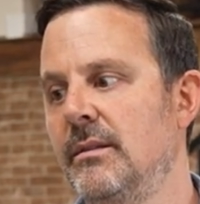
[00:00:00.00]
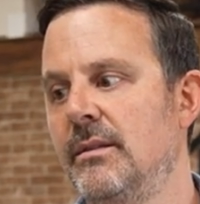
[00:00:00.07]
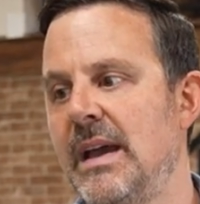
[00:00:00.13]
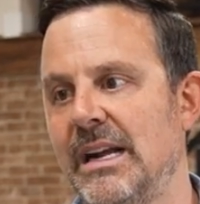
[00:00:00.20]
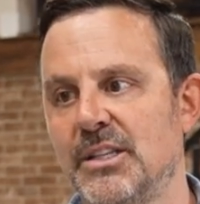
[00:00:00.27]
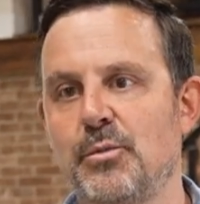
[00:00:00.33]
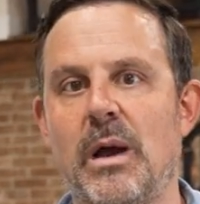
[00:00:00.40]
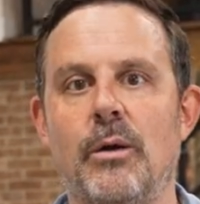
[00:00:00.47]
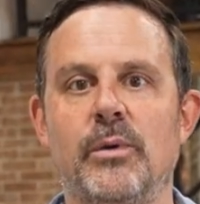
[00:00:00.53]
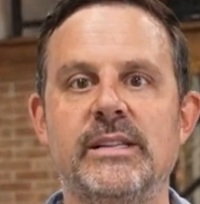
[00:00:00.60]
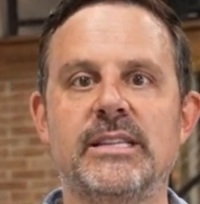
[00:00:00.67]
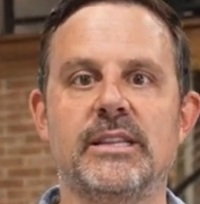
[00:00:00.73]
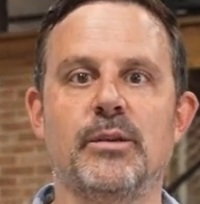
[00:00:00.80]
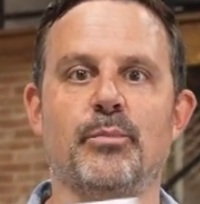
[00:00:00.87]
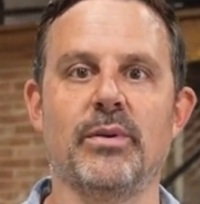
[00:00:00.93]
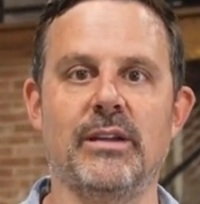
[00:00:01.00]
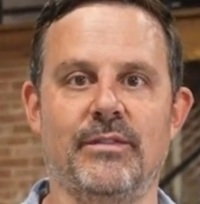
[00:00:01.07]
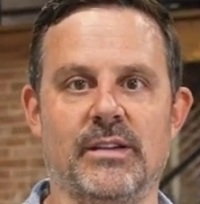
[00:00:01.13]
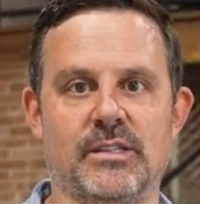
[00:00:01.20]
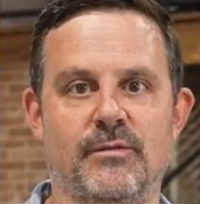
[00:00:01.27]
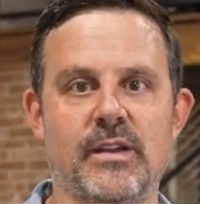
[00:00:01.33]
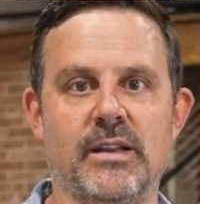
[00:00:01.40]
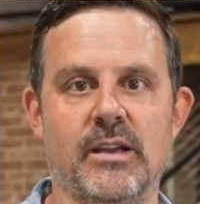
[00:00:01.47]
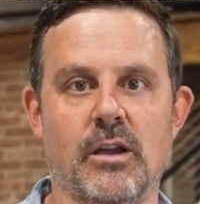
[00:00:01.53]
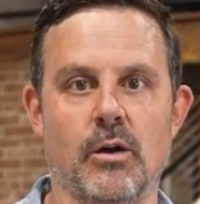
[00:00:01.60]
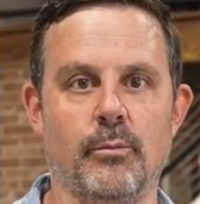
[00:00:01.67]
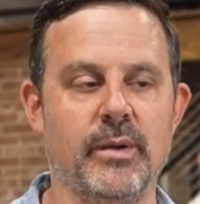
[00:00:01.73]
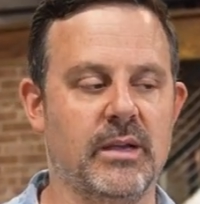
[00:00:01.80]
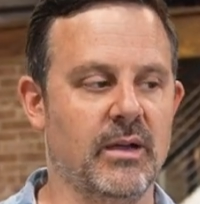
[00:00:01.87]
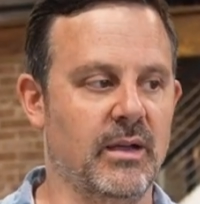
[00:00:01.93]
that's why we did the previous video,
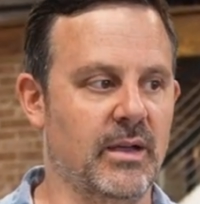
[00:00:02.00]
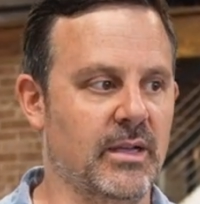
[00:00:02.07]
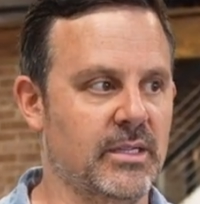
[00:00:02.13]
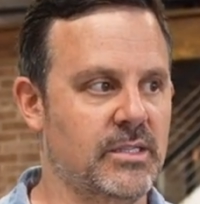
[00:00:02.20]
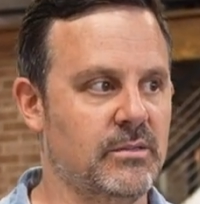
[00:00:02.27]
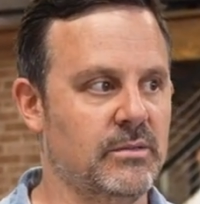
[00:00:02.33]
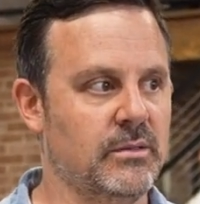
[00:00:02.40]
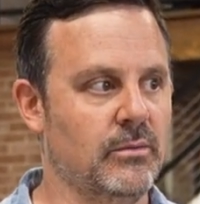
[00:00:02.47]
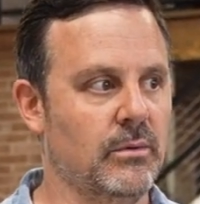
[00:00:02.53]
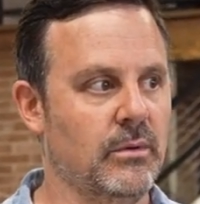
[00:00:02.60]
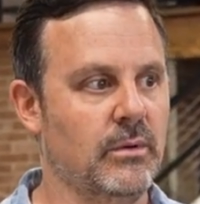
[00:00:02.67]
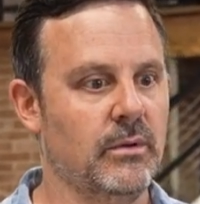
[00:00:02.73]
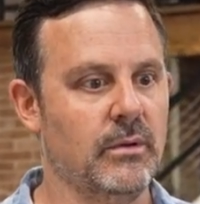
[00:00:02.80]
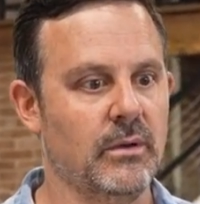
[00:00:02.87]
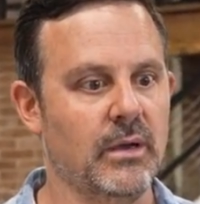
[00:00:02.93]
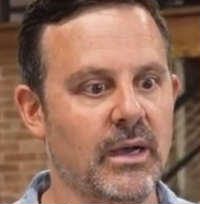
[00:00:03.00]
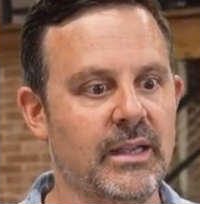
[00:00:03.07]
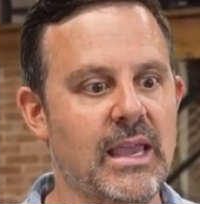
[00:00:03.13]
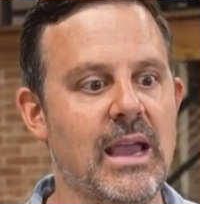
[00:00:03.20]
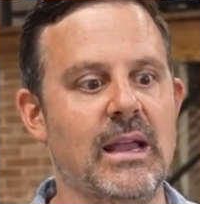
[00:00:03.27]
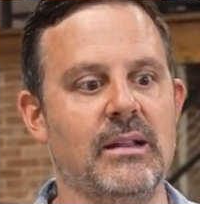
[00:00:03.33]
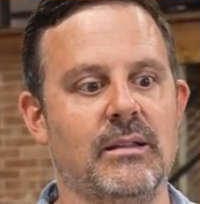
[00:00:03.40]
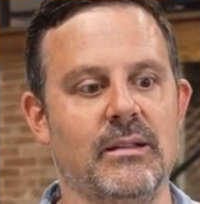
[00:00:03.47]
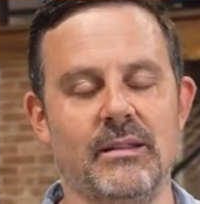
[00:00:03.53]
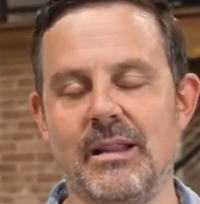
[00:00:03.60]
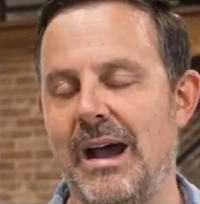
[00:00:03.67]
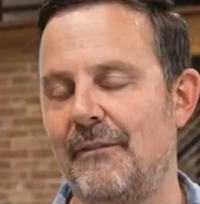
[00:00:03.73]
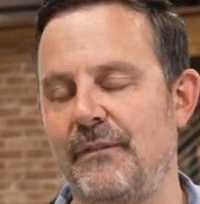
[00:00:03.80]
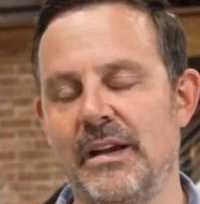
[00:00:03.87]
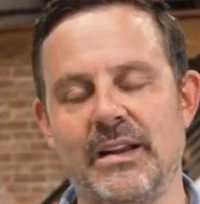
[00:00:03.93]
because again,
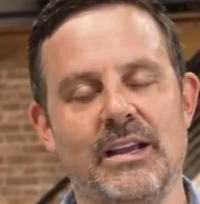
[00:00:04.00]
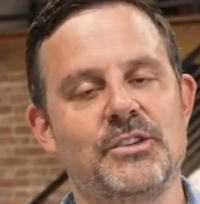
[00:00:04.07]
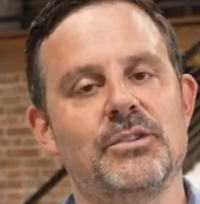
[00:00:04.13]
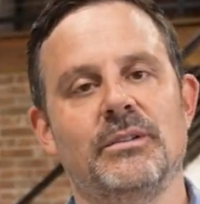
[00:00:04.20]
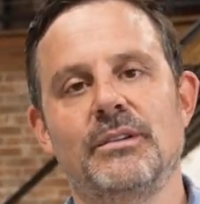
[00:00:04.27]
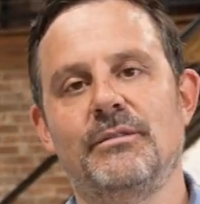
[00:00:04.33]
not financial